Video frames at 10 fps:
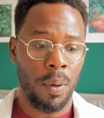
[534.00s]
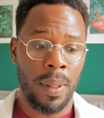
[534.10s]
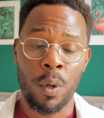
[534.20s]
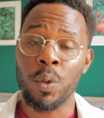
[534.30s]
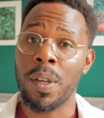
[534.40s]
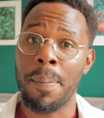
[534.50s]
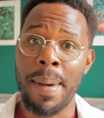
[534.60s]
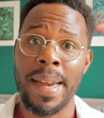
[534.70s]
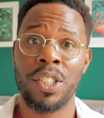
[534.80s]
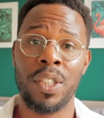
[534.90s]
They also
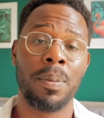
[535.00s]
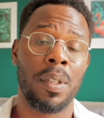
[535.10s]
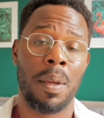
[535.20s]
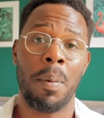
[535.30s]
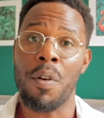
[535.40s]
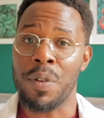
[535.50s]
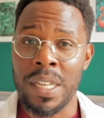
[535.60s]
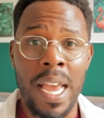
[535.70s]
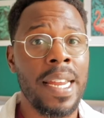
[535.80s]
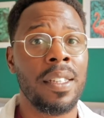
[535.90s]
manage them, so they might
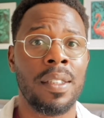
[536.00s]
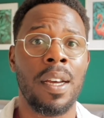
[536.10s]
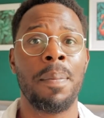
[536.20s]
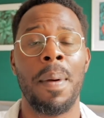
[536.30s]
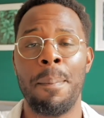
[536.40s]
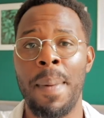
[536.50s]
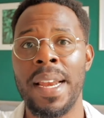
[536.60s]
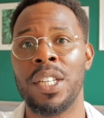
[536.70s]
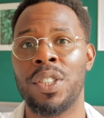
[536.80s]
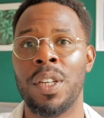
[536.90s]
retain some and
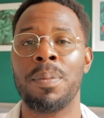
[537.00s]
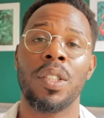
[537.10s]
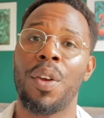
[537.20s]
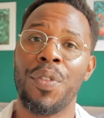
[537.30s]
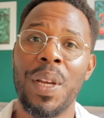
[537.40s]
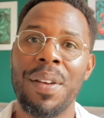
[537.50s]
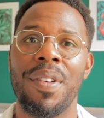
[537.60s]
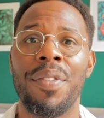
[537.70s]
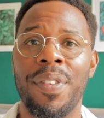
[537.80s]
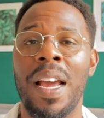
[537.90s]
manage them. So if you live
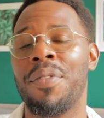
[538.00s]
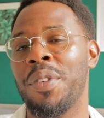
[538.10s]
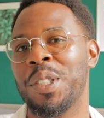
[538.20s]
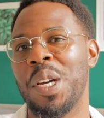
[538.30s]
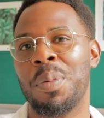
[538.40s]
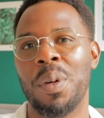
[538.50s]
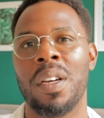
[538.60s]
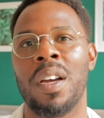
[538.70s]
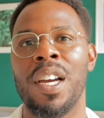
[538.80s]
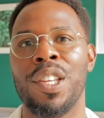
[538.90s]
in a flat, for example,
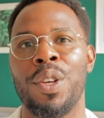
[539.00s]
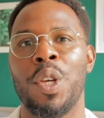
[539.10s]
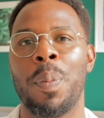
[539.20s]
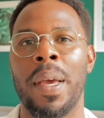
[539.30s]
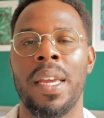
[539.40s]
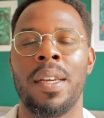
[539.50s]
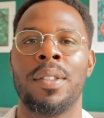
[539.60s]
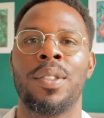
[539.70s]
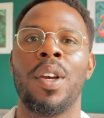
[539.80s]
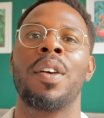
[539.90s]
like I do, you pay a
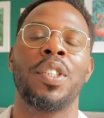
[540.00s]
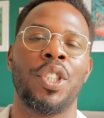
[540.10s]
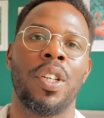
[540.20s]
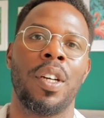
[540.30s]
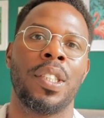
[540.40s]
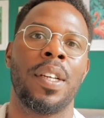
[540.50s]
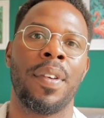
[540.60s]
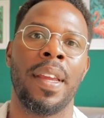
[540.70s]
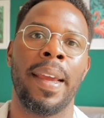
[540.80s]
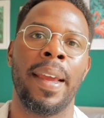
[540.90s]
service charge
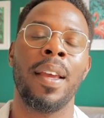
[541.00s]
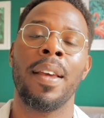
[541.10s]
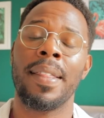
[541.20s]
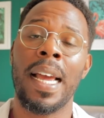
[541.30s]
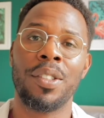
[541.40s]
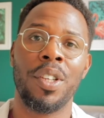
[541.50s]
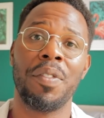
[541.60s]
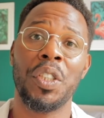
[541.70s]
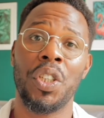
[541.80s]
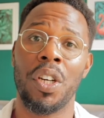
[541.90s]
every year. That
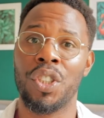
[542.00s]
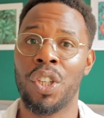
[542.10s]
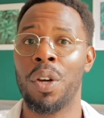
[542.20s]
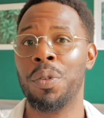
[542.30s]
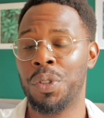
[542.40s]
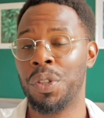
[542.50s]
service charge goes